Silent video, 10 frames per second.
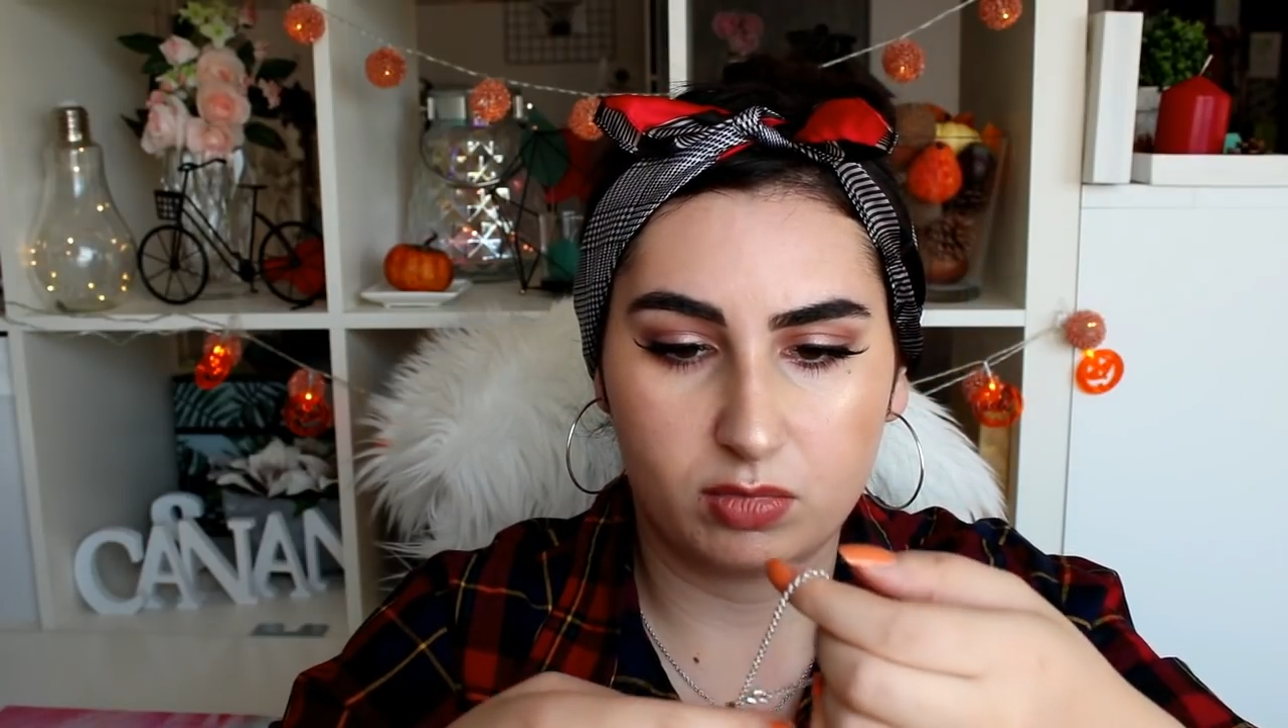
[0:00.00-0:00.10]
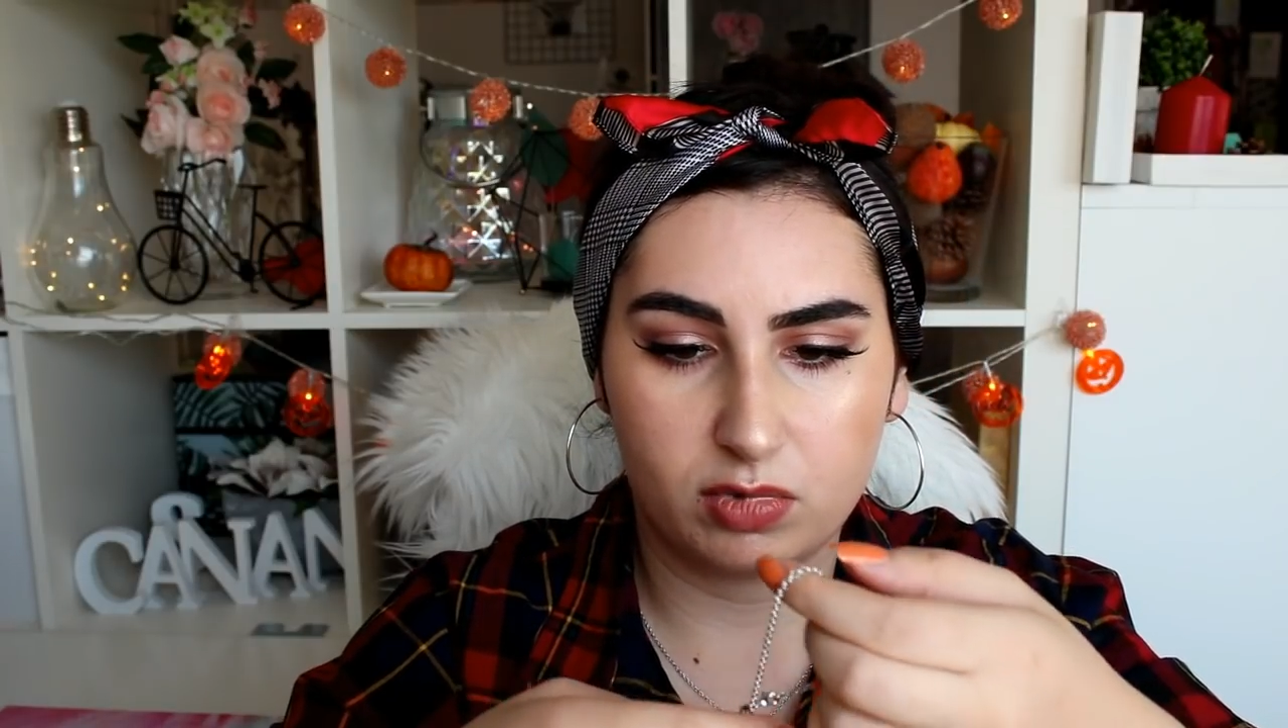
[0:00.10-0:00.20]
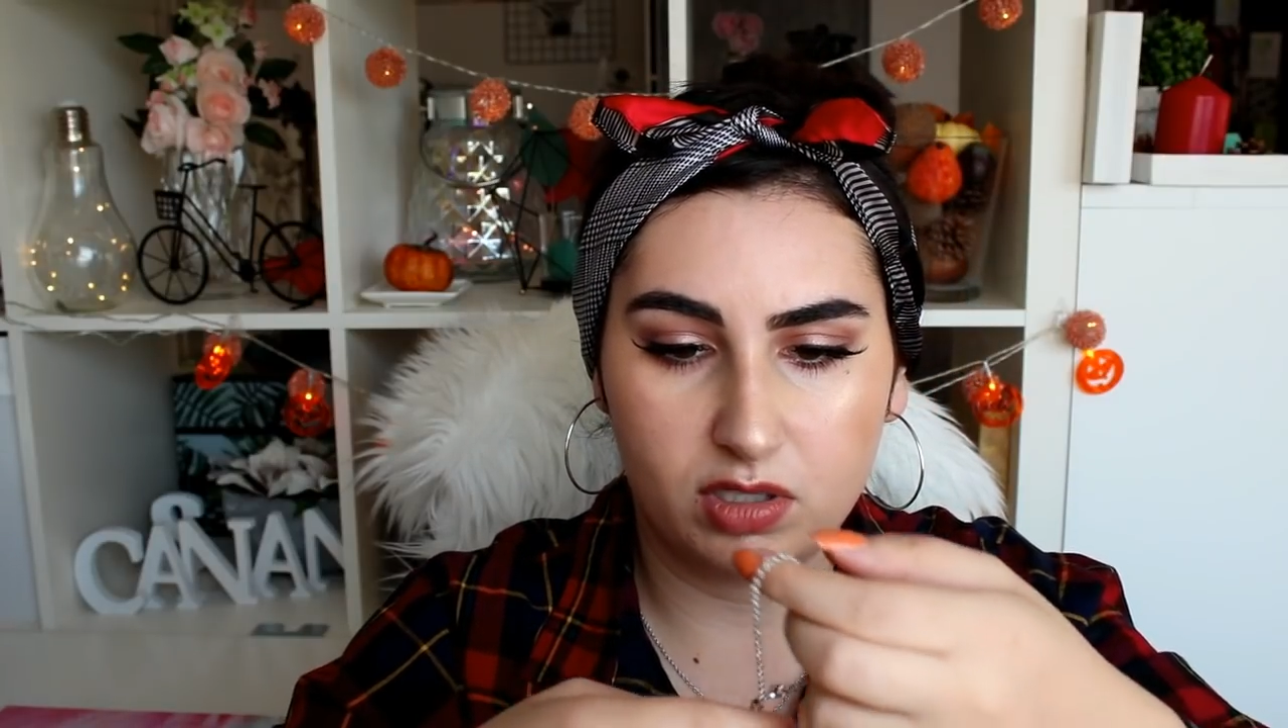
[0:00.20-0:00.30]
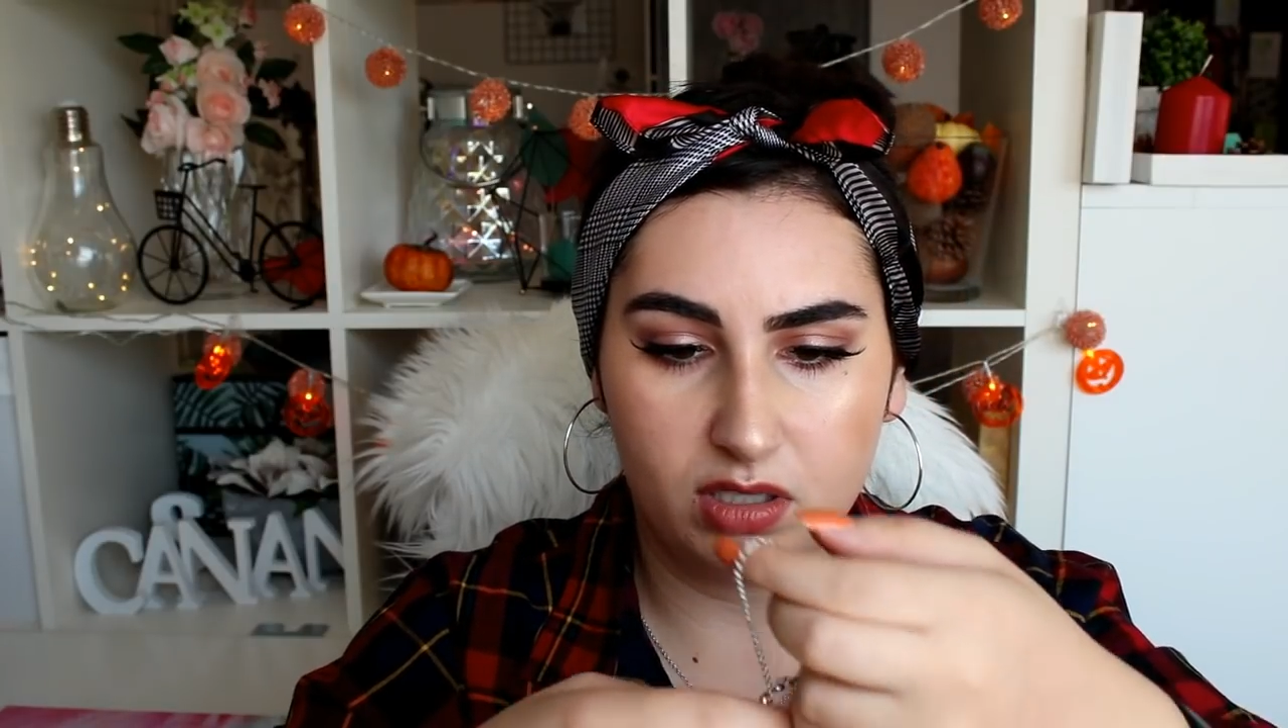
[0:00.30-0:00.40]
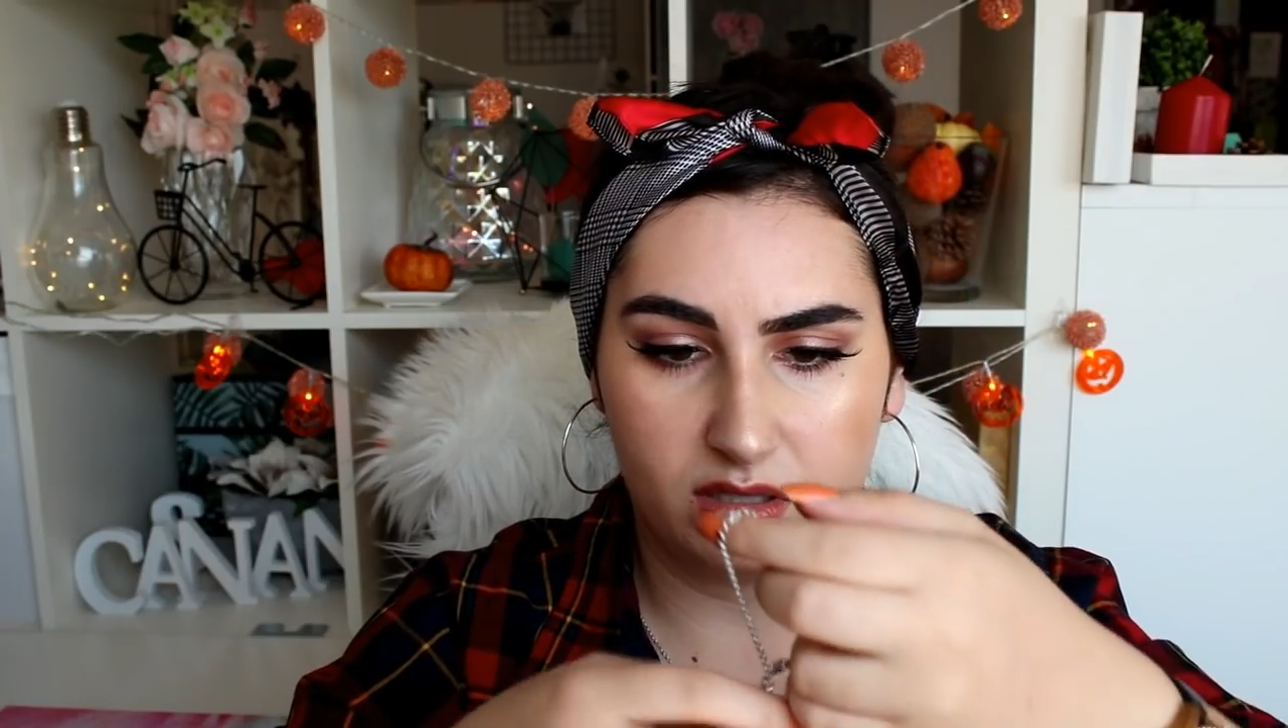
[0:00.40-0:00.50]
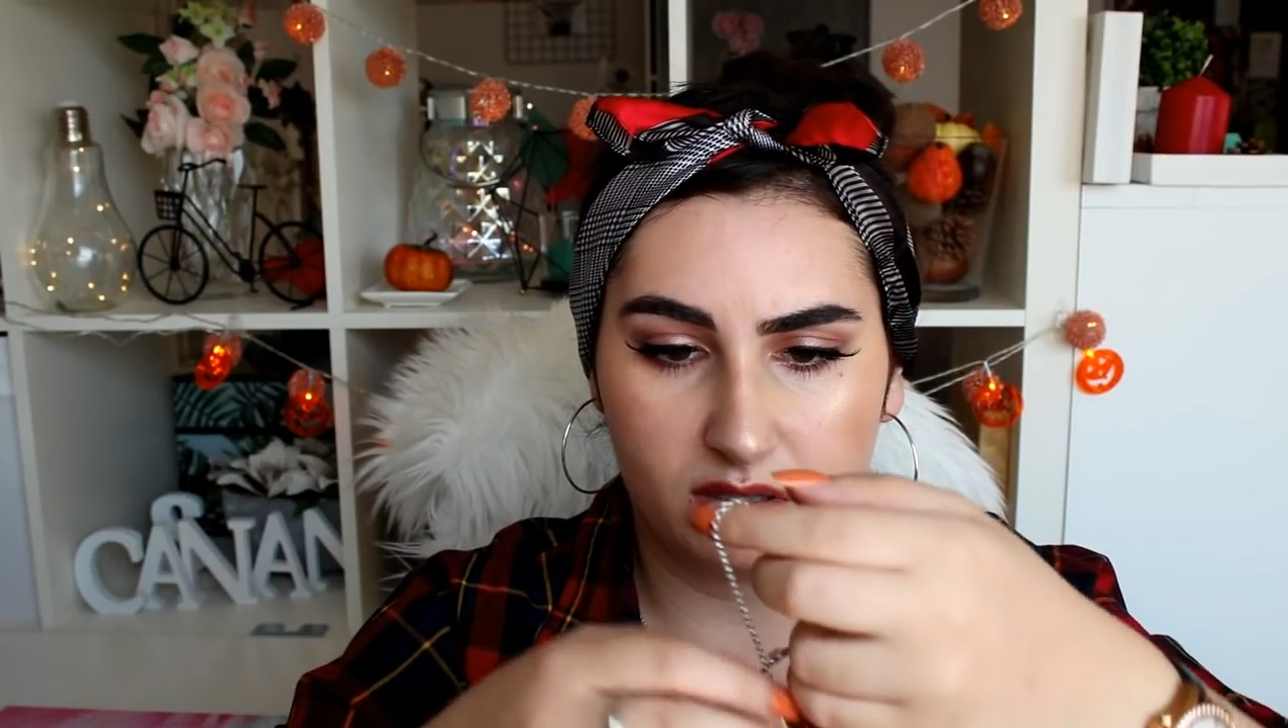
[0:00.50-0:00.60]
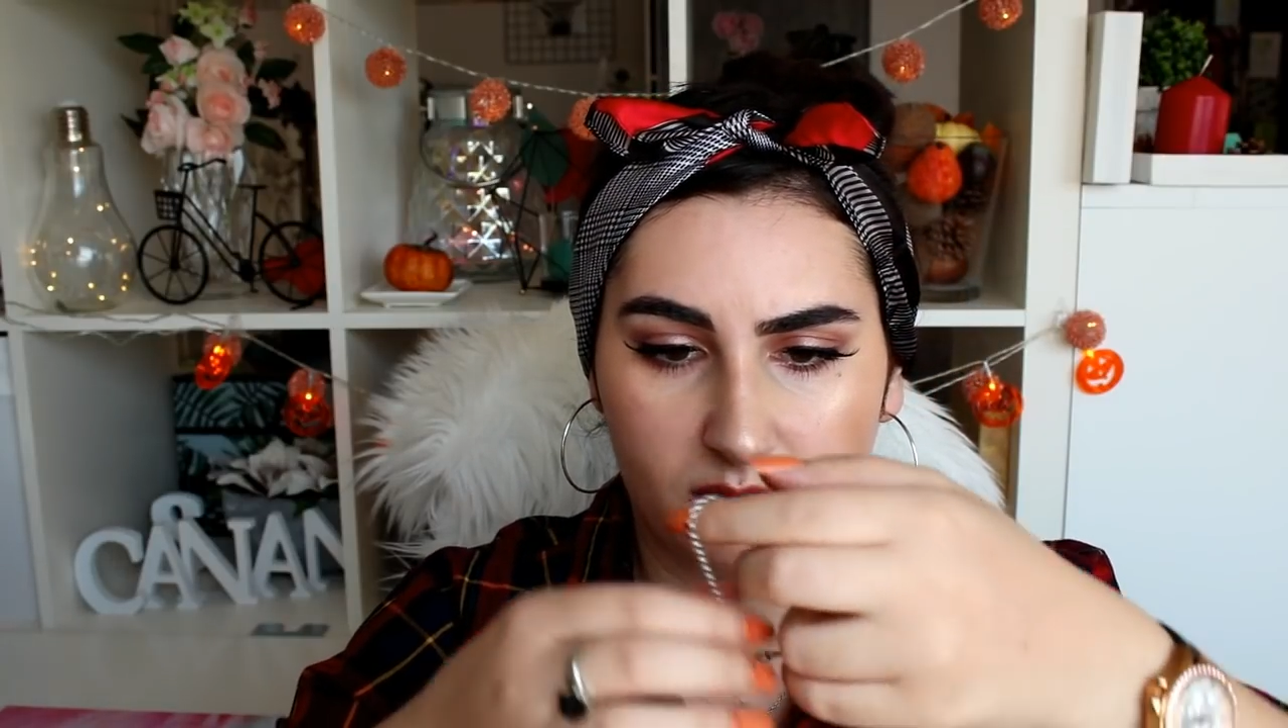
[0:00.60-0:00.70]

What? It's